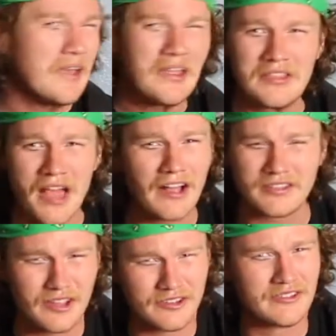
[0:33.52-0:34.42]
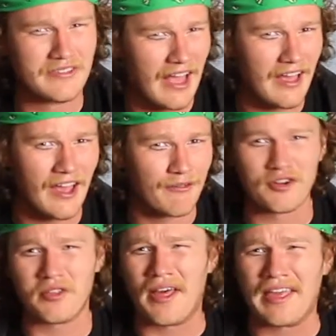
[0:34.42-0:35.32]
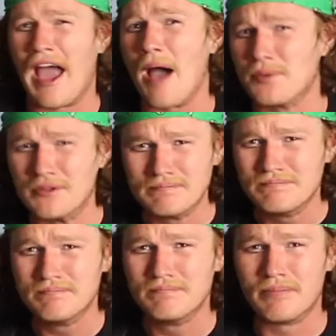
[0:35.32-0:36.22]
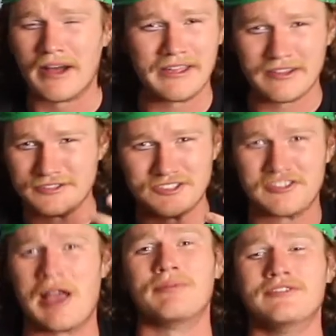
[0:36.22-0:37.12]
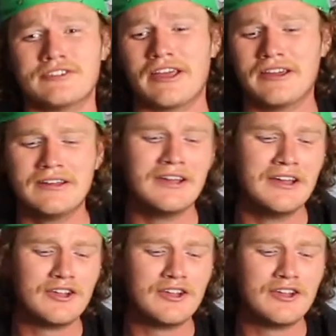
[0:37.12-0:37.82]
Now, it doesn't ever happen, but I guess it just happened today.